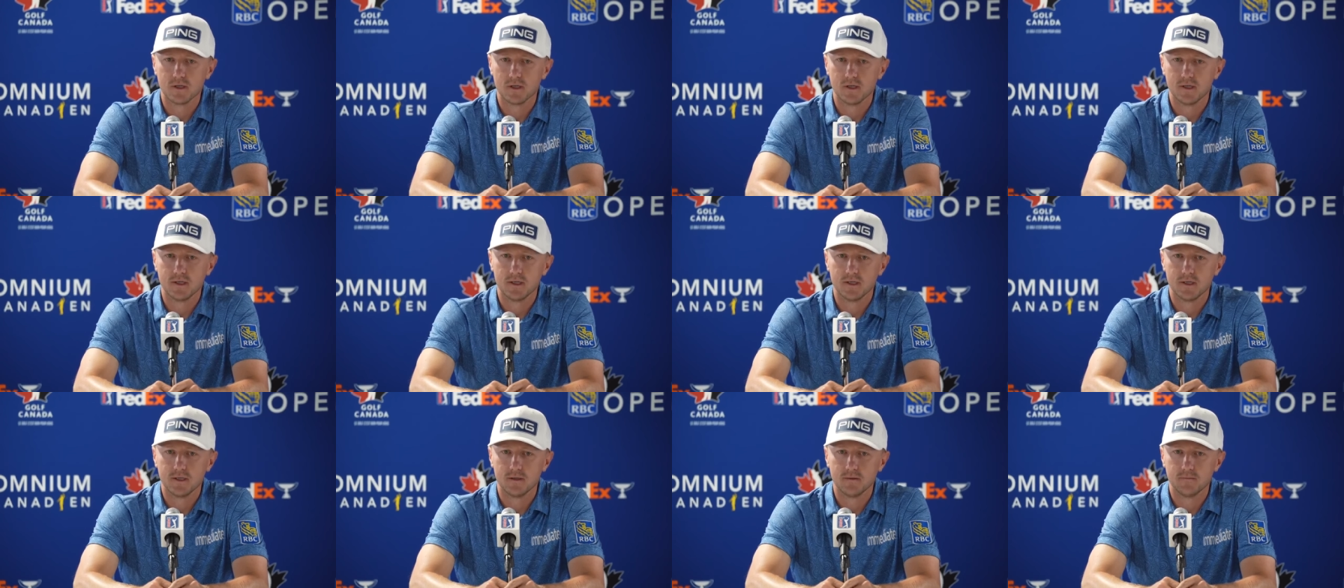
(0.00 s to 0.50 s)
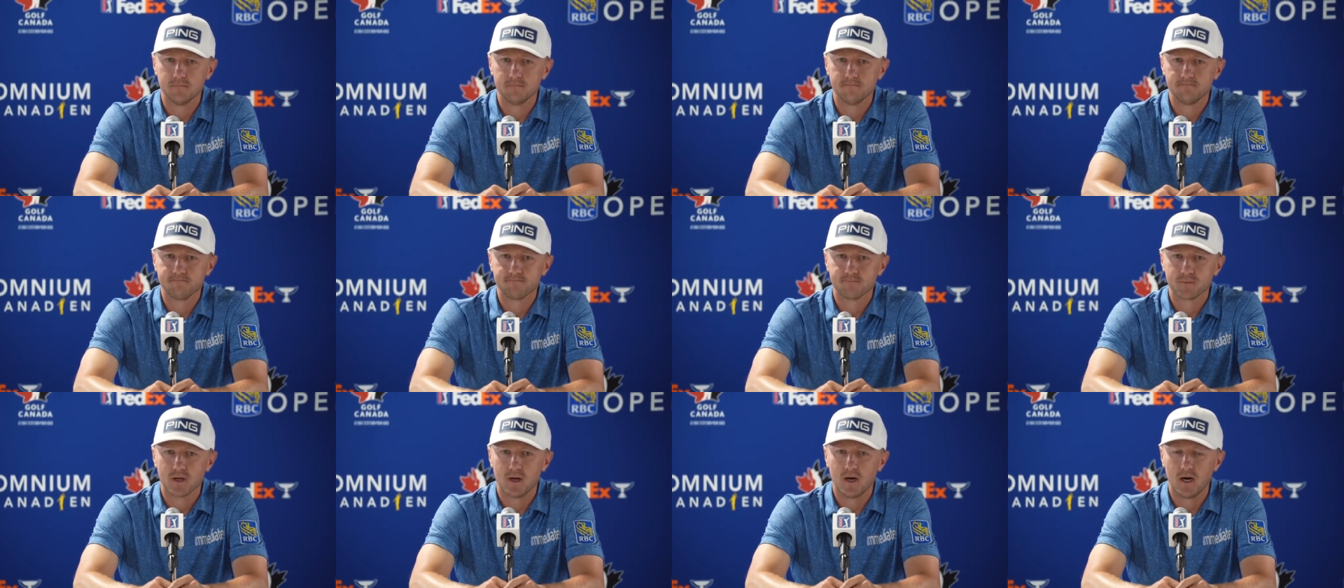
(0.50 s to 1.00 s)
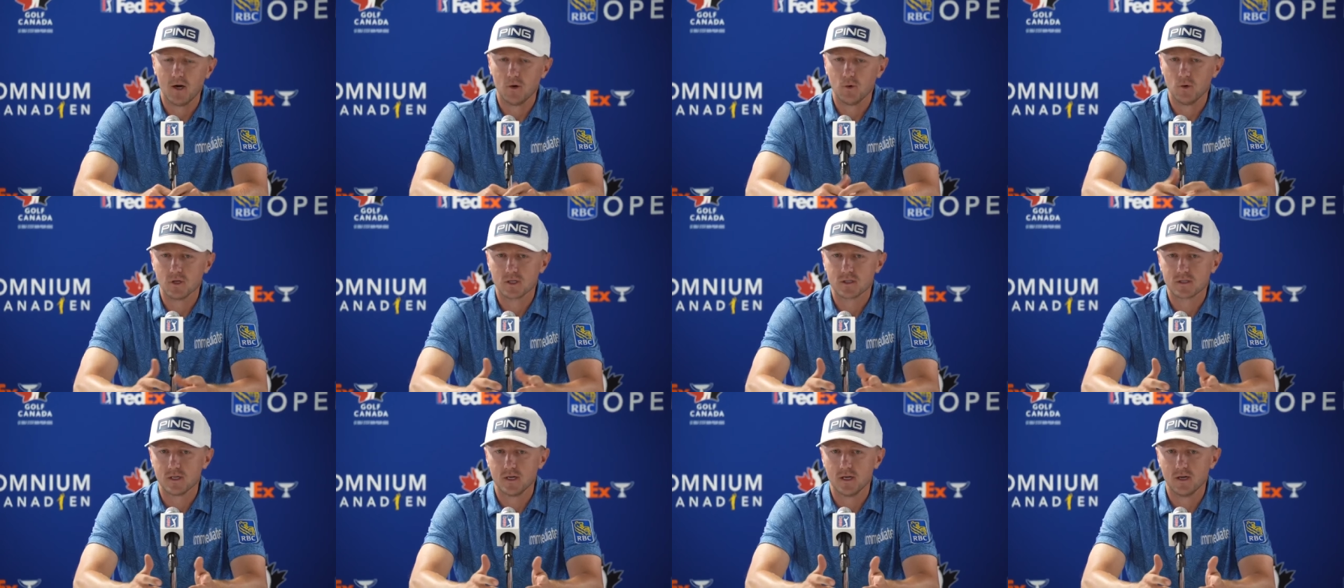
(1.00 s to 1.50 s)
I
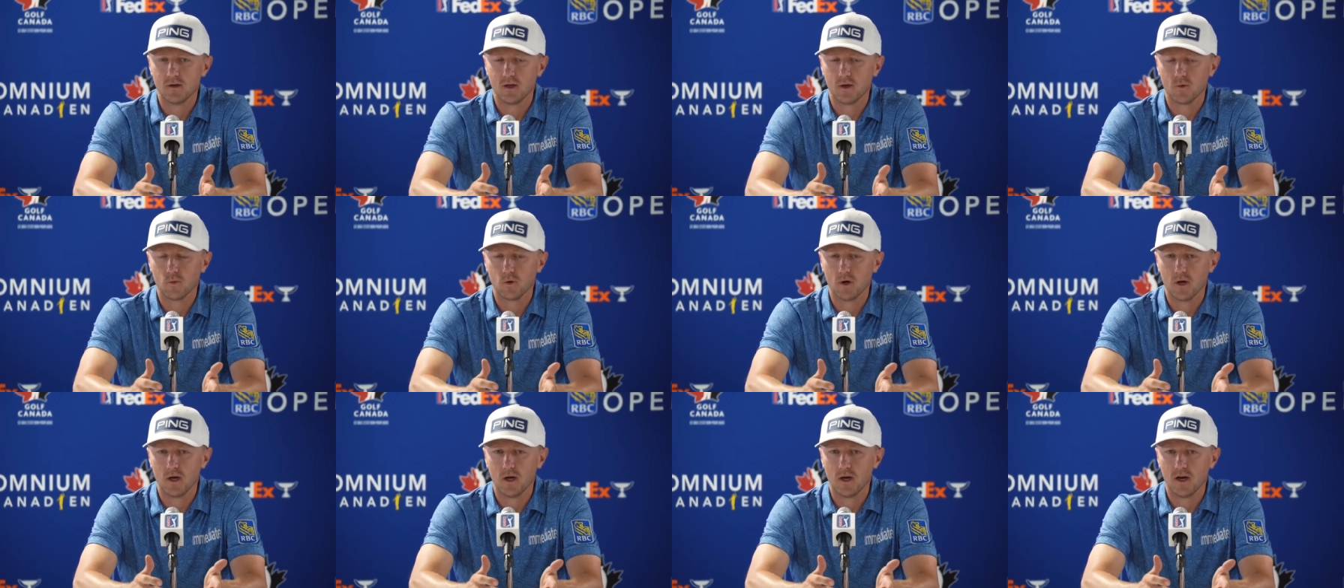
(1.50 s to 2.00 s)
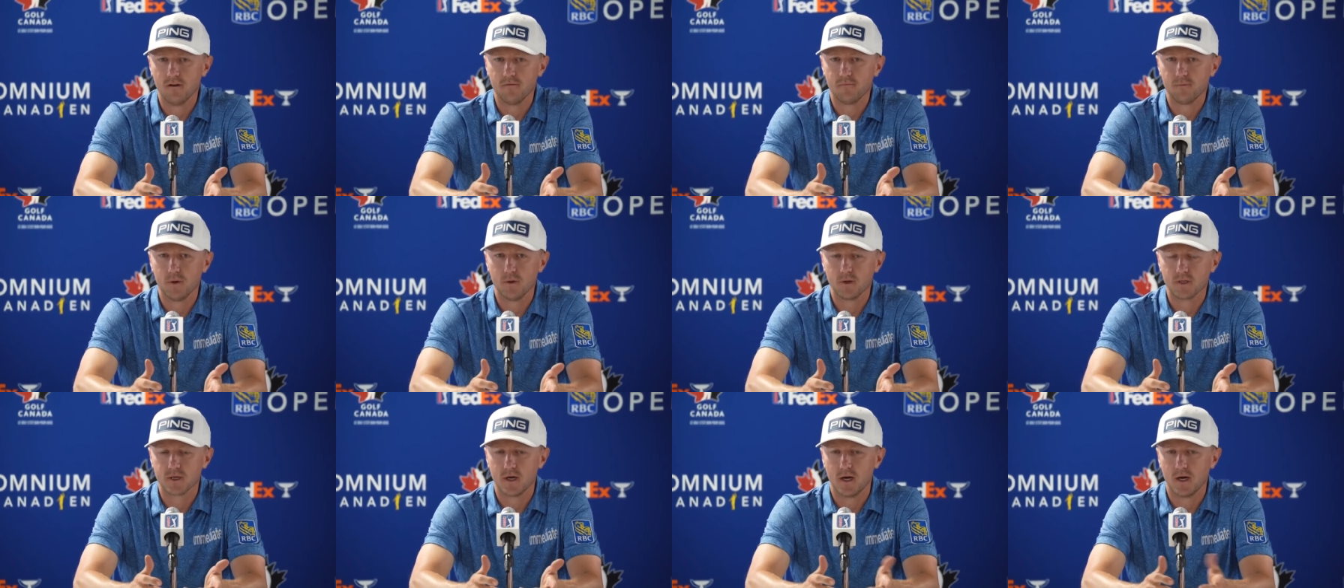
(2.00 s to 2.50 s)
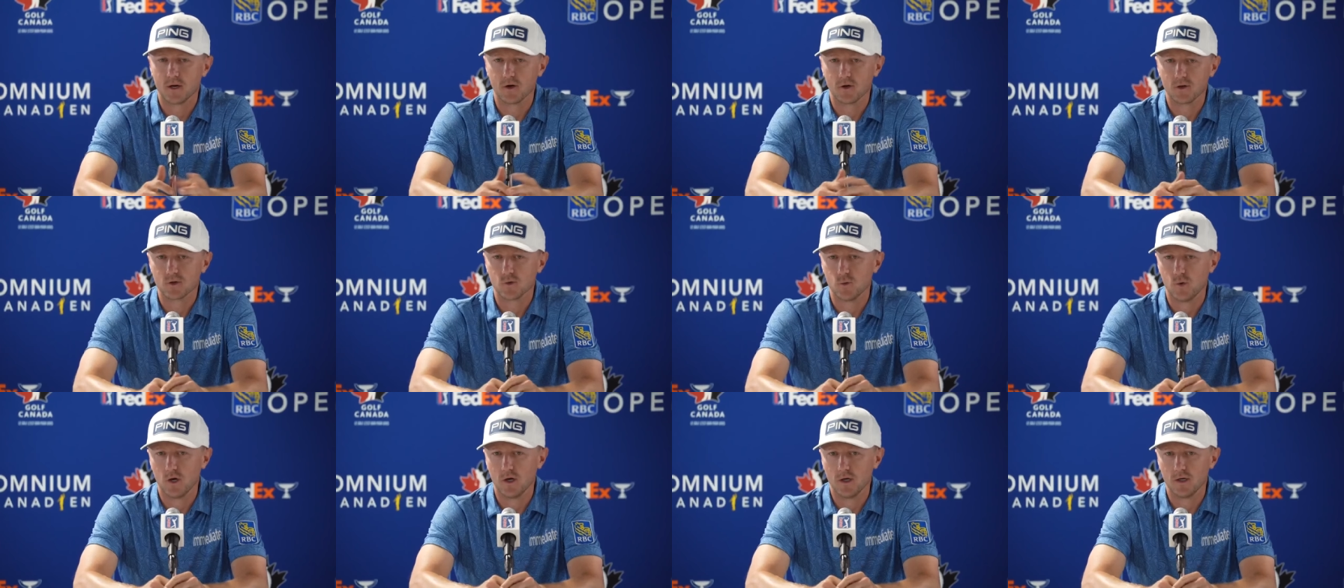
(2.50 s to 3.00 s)
always said, like, when I played a Tiger
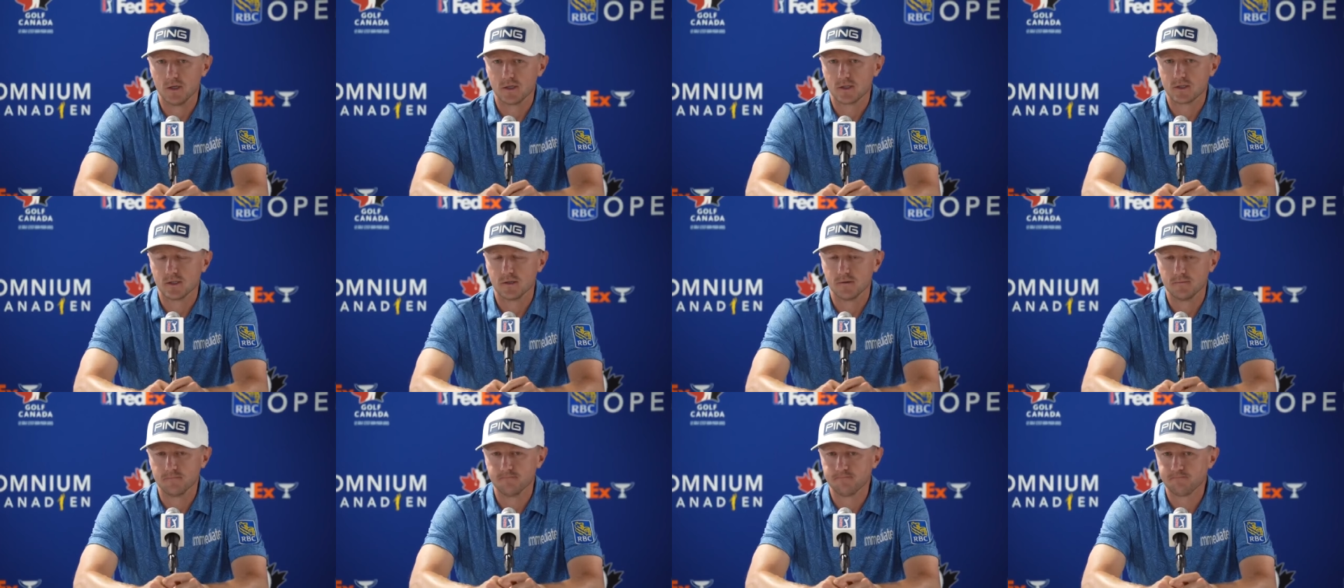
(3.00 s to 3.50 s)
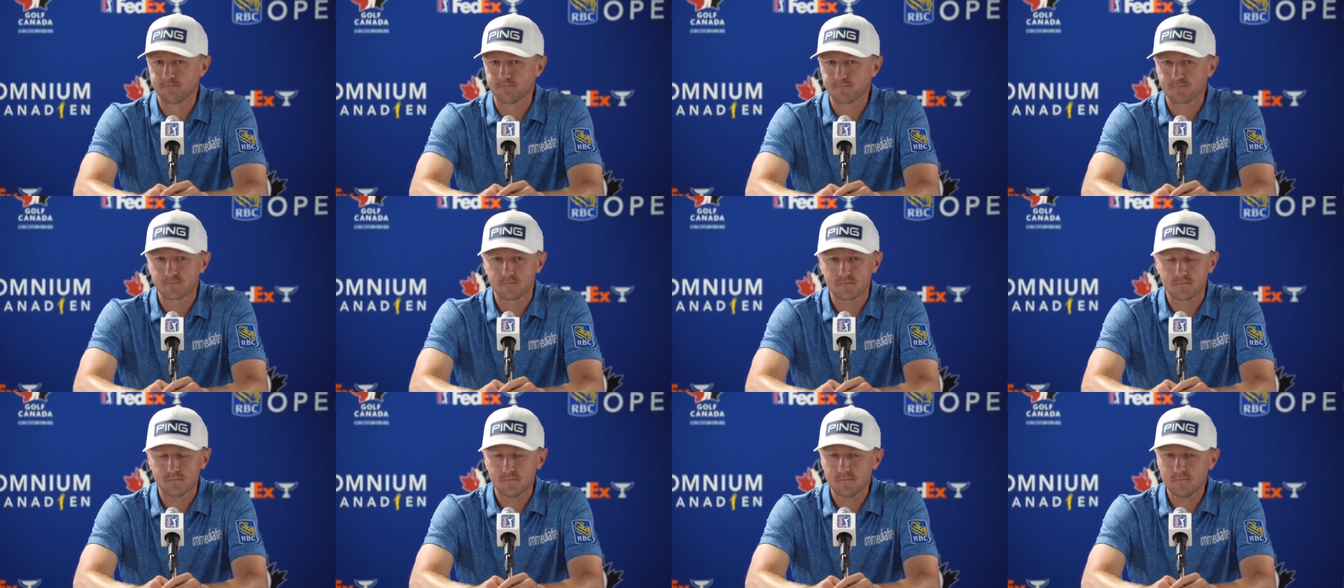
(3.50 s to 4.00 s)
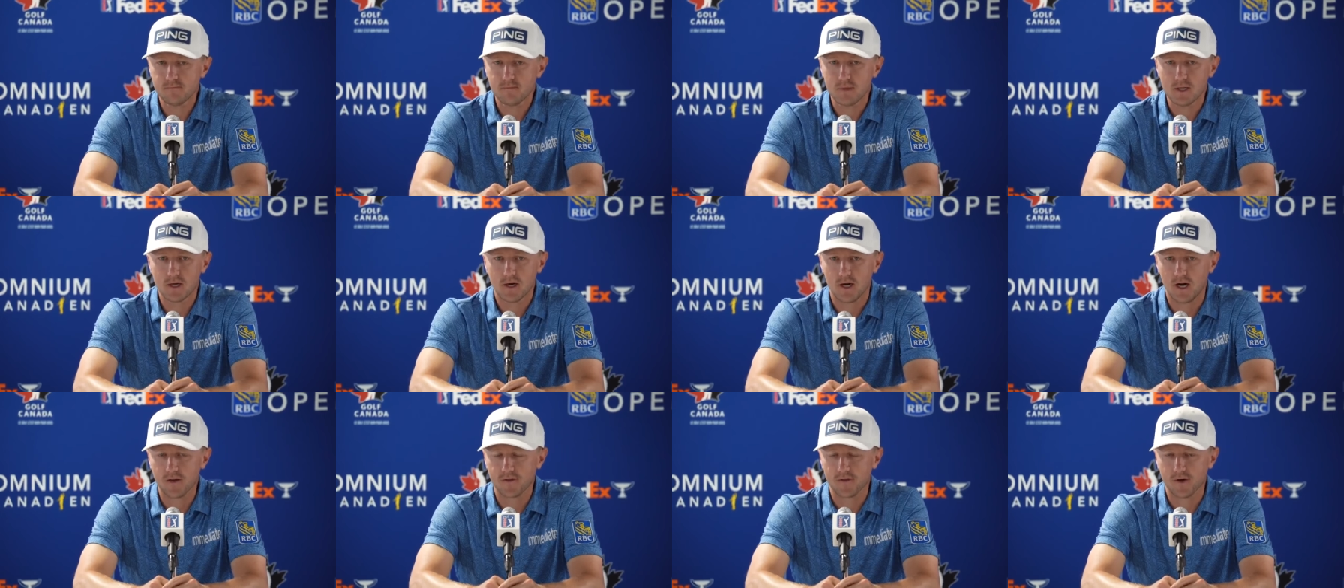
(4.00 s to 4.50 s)
twice, and
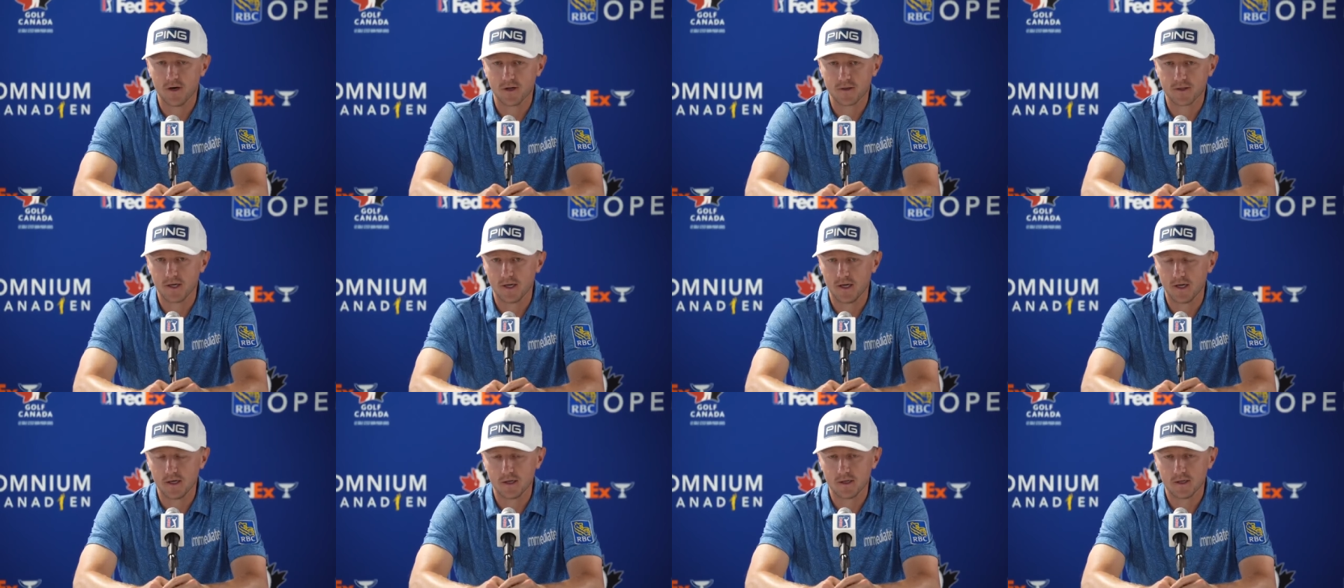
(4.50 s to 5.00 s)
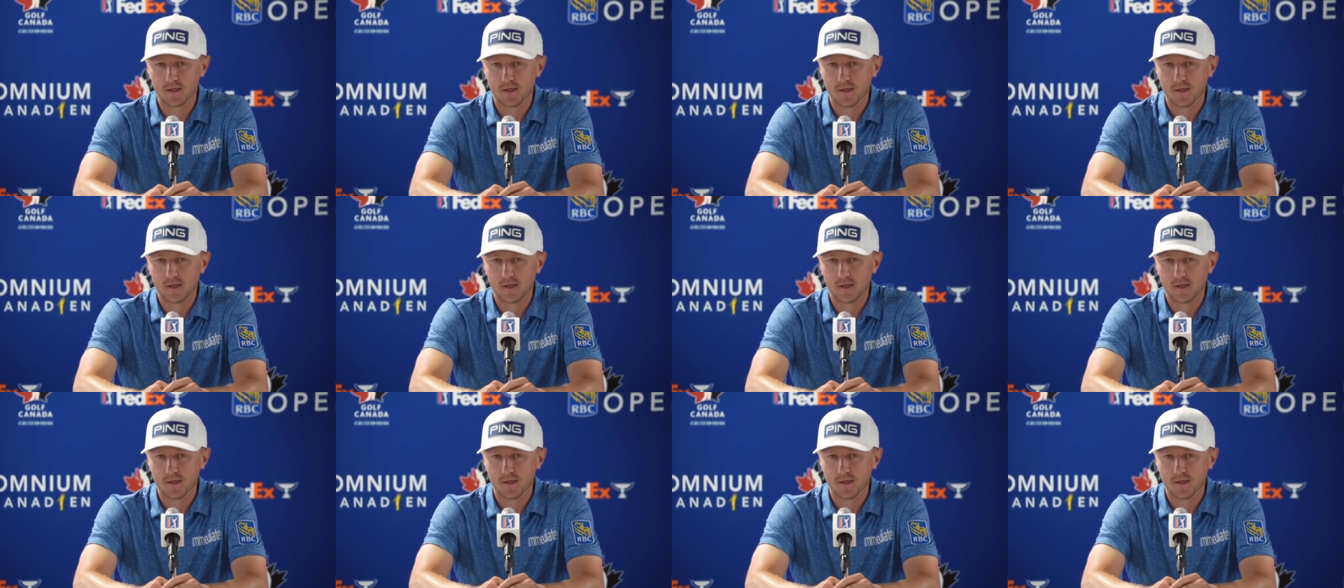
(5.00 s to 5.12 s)
I thought that